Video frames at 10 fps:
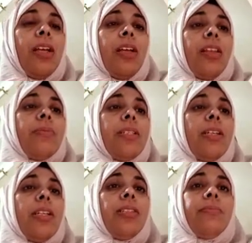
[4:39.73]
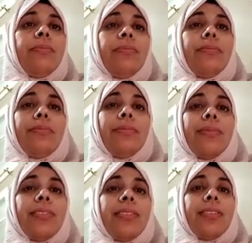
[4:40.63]
the material
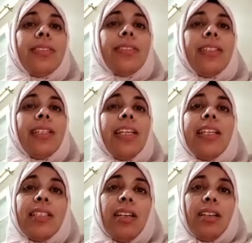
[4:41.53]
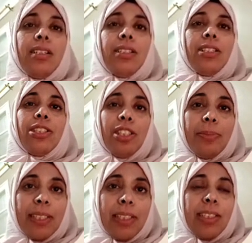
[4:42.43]
is
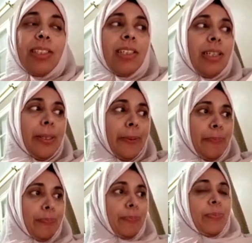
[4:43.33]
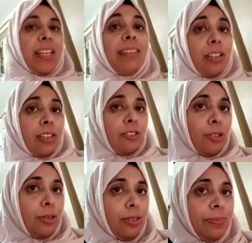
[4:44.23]
normally under
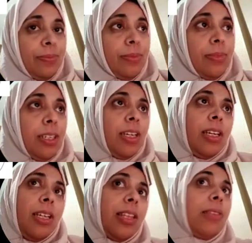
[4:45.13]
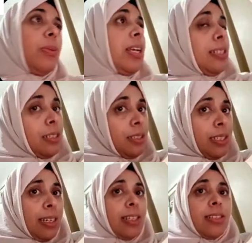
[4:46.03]
control when I
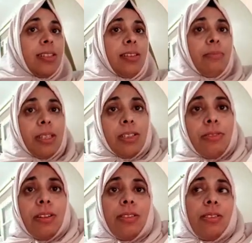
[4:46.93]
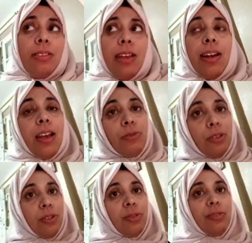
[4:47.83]
select the material and how
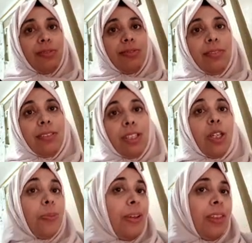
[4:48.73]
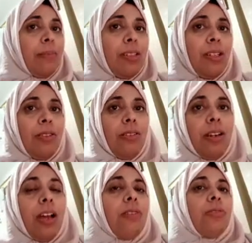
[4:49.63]
to cope with the material,
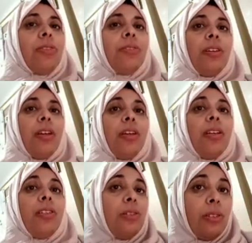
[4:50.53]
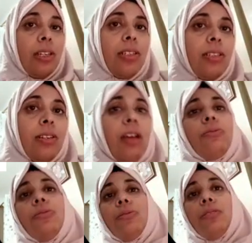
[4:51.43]
how to use it, how
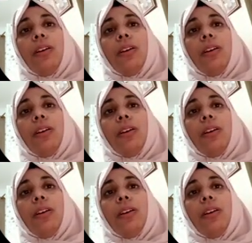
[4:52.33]
to